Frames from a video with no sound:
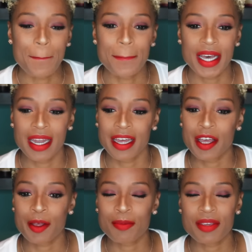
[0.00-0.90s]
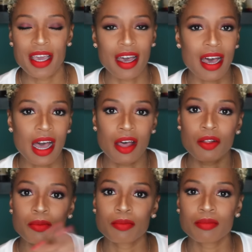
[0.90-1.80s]
But yeah,
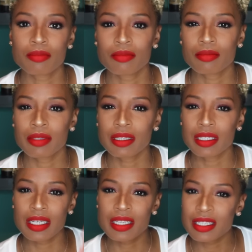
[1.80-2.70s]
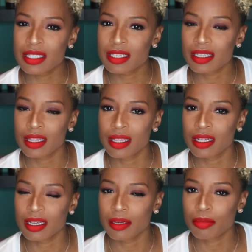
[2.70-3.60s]
I'll list
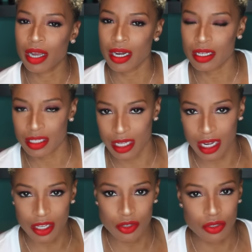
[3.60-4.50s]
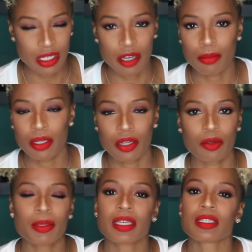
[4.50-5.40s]
the products that I use down
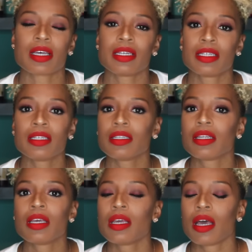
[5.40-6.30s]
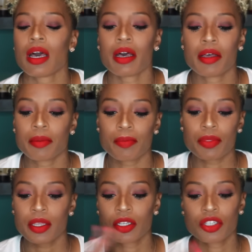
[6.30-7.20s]
below because I didn't
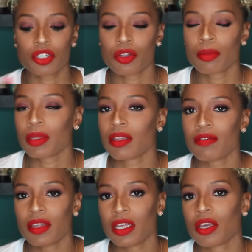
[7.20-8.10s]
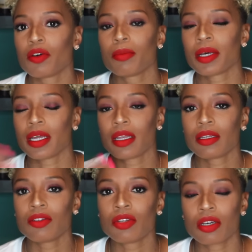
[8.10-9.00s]
show them in the video,
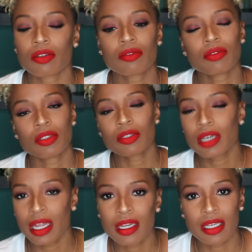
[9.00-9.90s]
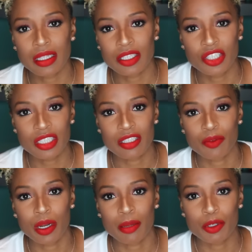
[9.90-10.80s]
but you know, you'll kind of get the gist of
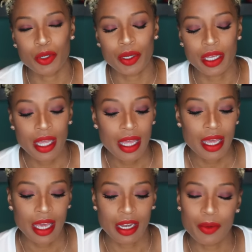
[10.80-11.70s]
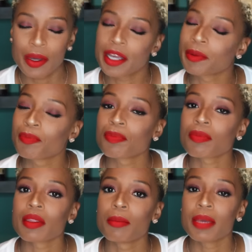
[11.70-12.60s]
what I'm doing. Anyway,
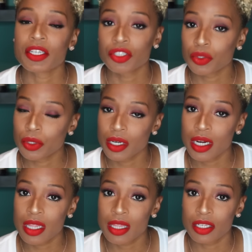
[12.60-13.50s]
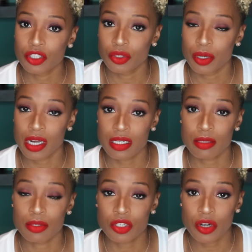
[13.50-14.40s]
make sure that you are
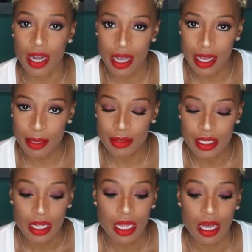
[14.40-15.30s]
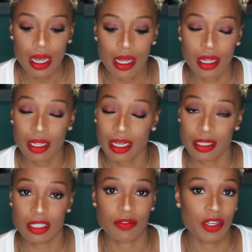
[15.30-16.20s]
subscribed. Like
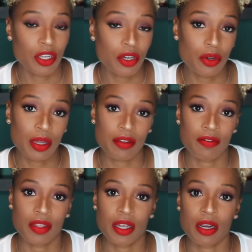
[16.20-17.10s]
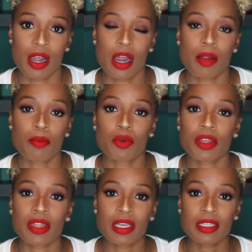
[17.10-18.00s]
this video if there are more
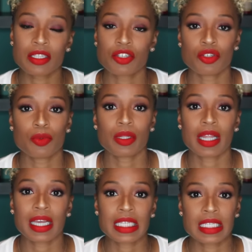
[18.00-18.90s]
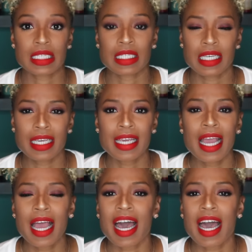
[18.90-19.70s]
things that you would like to see.